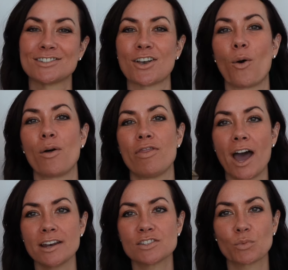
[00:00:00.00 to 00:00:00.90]
So
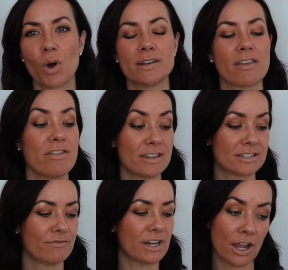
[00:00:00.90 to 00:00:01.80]
that is what this
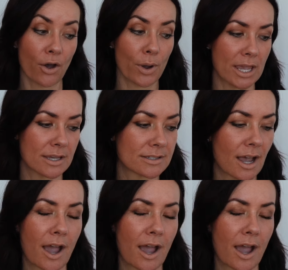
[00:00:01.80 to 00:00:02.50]
video is.